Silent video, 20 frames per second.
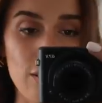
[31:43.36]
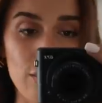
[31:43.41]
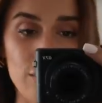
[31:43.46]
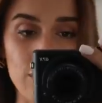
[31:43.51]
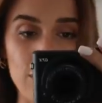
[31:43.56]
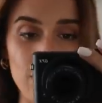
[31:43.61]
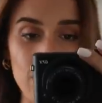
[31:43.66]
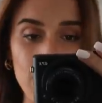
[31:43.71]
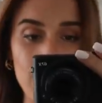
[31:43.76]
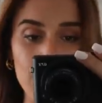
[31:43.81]

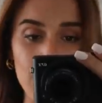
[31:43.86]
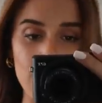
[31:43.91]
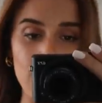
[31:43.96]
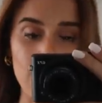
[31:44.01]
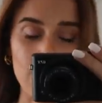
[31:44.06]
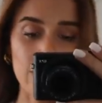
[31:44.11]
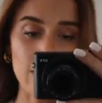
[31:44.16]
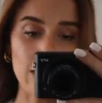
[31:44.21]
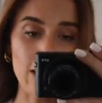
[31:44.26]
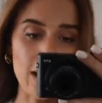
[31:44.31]
Really, really
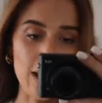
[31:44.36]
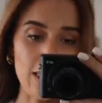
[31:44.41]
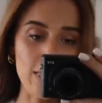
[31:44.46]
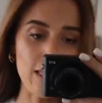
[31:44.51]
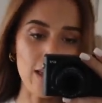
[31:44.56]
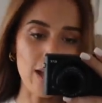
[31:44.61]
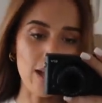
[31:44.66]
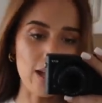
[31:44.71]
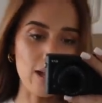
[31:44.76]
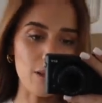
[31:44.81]
love it.
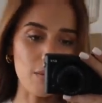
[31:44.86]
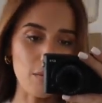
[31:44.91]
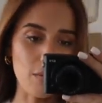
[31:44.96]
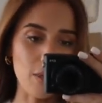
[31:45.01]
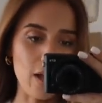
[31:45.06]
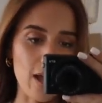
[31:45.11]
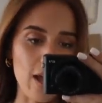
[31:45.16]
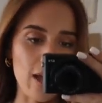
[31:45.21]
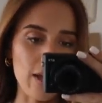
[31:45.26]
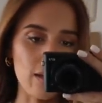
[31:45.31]
And then
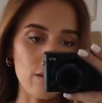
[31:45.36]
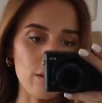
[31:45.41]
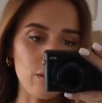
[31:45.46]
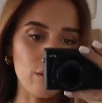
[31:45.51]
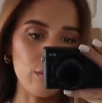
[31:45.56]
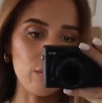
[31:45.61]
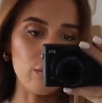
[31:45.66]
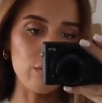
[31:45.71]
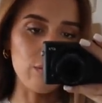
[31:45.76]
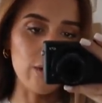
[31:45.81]
my
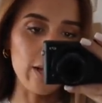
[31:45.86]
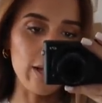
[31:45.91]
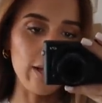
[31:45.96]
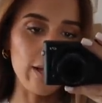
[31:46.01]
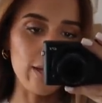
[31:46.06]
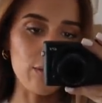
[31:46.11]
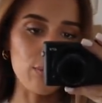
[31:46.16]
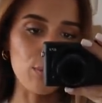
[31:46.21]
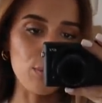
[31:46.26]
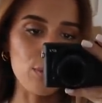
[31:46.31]
ring
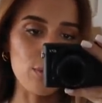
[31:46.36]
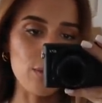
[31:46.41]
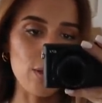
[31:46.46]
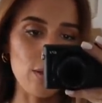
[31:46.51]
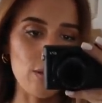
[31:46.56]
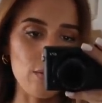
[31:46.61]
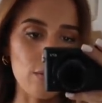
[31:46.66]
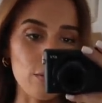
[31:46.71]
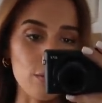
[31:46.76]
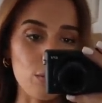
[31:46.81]
is
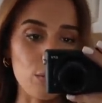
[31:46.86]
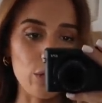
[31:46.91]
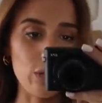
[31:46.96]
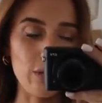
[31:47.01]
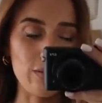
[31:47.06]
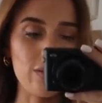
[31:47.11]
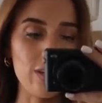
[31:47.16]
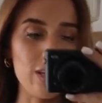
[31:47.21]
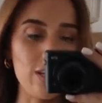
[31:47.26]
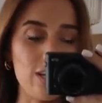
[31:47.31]
also from
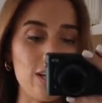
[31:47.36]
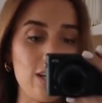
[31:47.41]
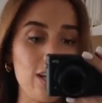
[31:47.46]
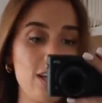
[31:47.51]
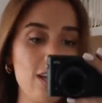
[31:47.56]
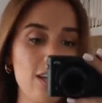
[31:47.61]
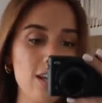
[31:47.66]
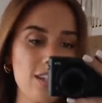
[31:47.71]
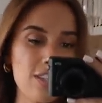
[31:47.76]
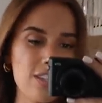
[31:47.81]
Monica Vinader.
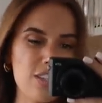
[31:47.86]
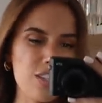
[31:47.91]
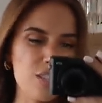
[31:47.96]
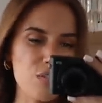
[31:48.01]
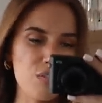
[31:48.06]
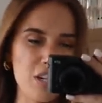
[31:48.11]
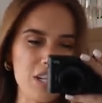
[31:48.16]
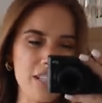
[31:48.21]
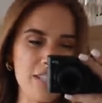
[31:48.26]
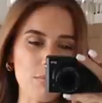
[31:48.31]
So
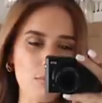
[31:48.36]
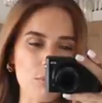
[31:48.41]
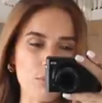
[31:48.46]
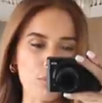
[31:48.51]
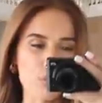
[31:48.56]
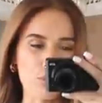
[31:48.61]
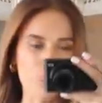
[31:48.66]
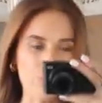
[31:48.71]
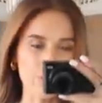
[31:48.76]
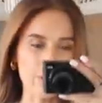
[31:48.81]
just really simple
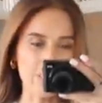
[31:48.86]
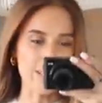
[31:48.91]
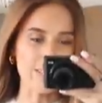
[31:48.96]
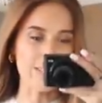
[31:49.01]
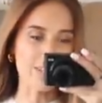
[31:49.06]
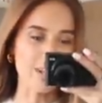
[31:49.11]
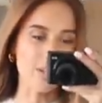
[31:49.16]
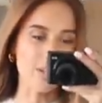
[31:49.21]
jewellery to